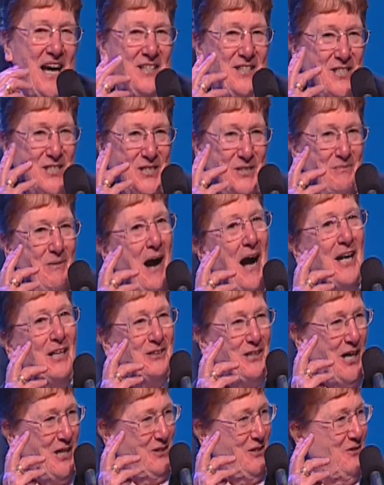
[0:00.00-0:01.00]
got this
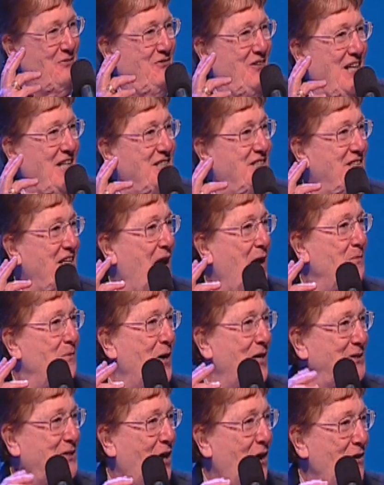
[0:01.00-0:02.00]
smile on their face, and I
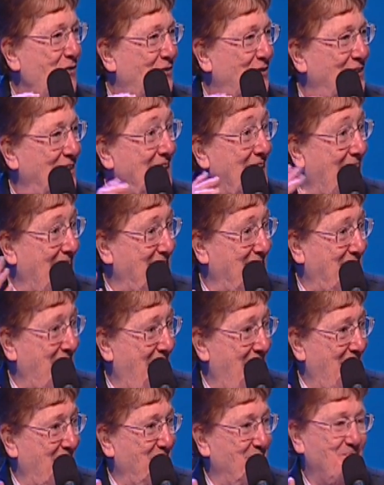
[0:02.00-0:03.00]
walked over and I
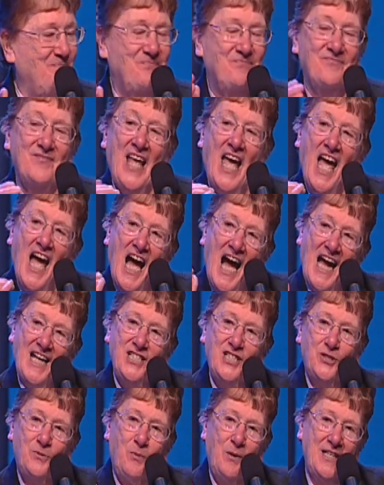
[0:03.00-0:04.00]
said,
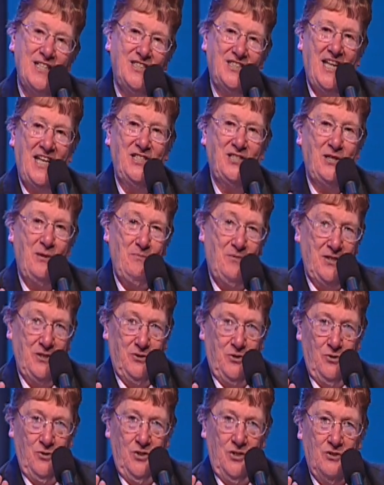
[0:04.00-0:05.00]
I just want to say
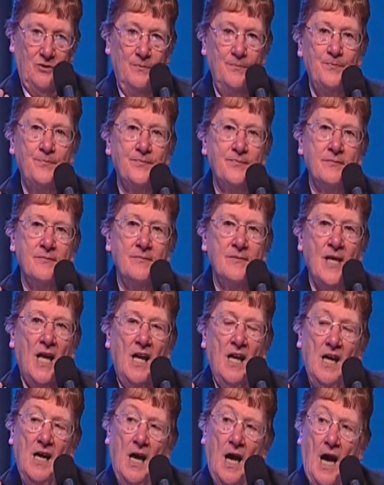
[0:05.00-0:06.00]
something to you.
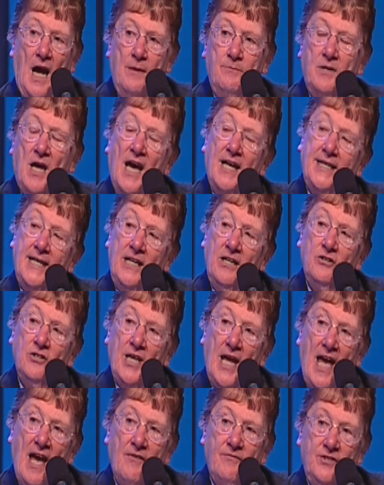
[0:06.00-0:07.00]
I'm not here
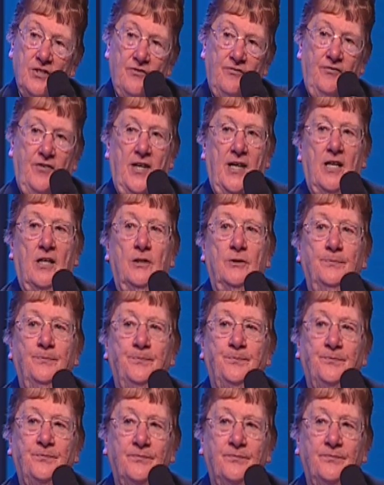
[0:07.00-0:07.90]
to have an affair.